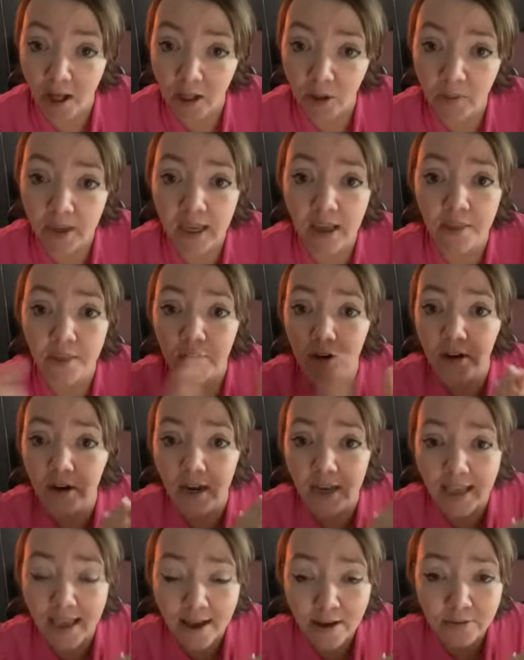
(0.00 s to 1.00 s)
following other
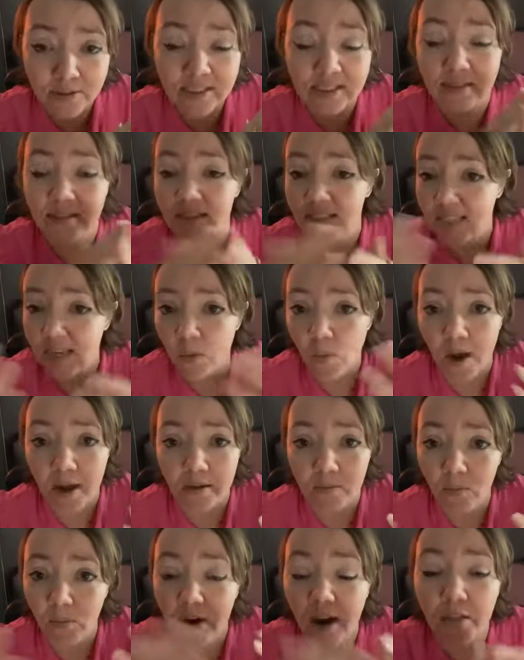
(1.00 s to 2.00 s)
accounts and see
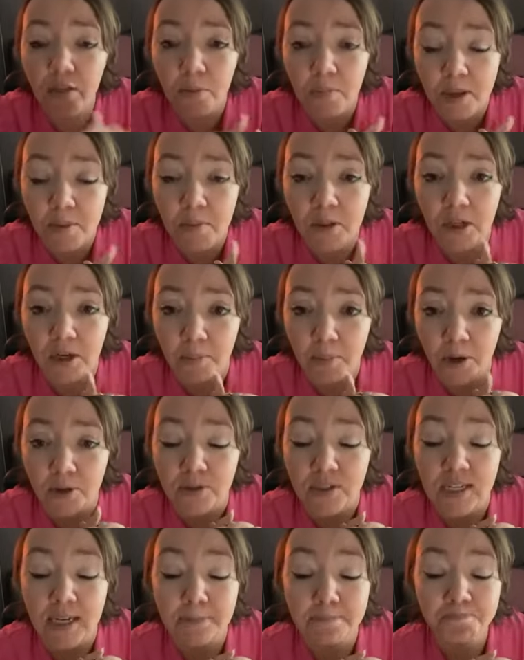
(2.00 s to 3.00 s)
what other people are
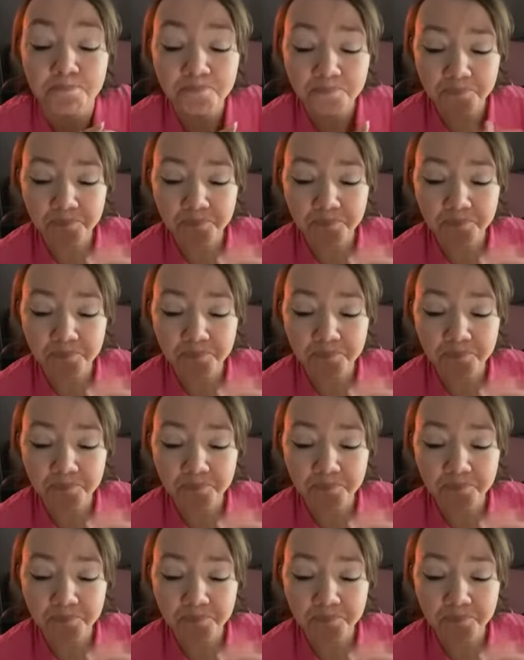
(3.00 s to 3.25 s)
posting.